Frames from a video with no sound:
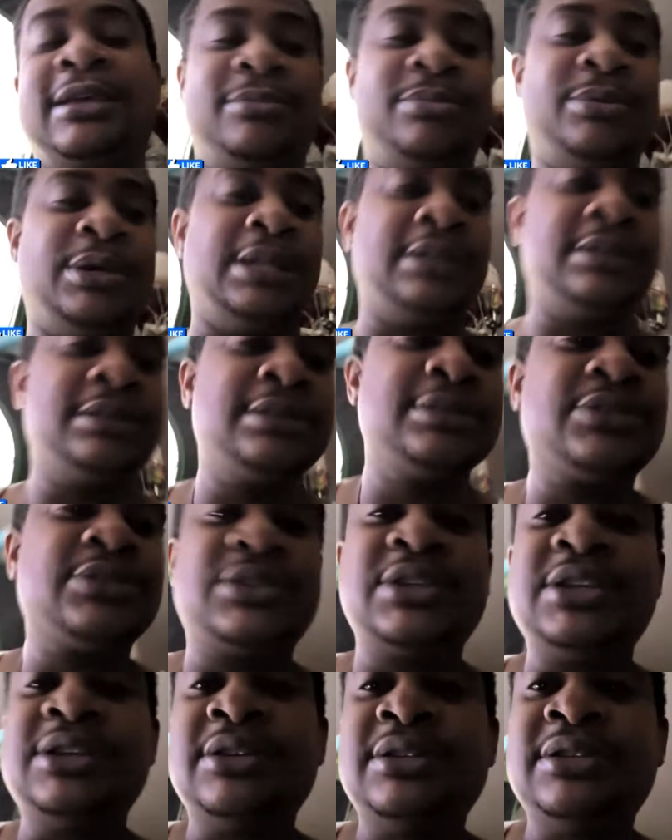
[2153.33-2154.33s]
but
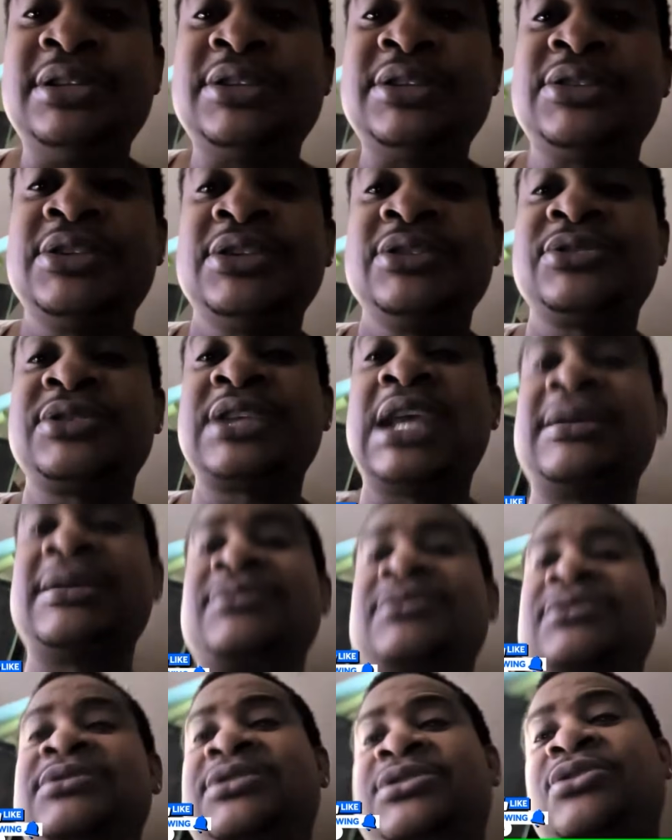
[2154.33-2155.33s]
still, it still same
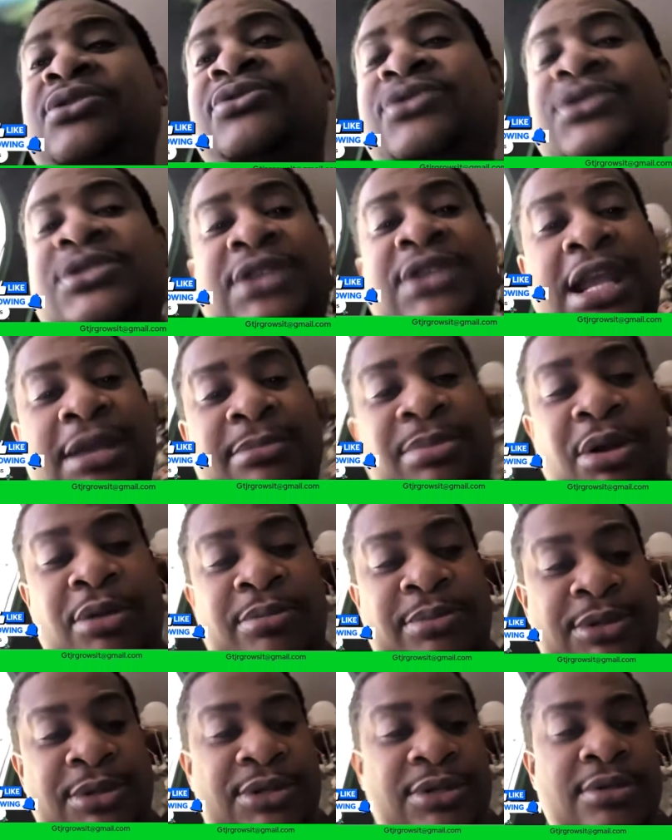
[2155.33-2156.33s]
serves the same
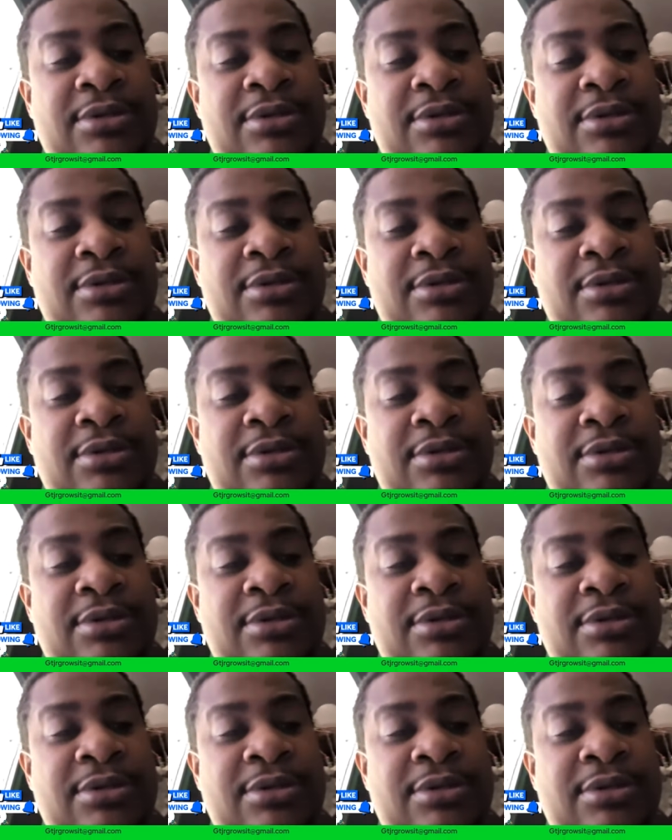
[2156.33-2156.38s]
purpose.